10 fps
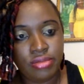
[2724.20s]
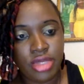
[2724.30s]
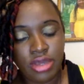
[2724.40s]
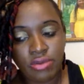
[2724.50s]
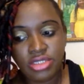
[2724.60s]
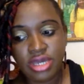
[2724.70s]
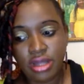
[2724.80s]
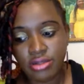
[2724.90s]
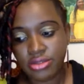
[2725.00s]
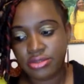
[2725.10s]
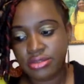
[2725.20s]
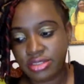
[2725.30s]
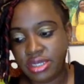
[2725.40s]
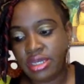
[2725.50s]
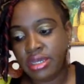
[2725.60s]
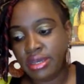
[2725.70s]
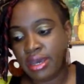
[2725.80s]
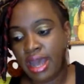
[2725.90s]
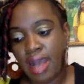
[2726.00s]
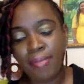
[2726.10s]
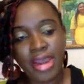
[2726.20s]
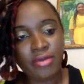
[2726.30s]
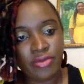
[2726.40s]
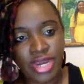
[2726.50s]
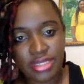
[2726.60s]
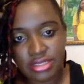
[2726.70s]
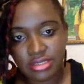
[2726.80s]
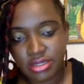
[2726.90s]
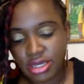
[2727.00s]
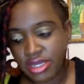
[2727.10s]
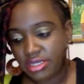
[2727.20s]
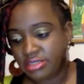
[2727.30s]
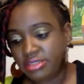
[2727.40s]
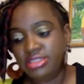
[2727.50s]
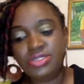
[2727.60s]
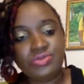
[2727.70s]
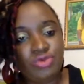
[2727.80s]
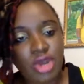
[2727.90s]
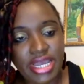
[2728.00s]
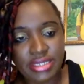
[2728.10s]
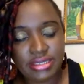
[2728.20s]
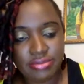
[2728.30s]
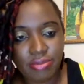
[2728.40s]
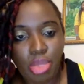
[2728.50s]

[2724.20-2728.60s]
He will tell you. Say, am I right? Is this right?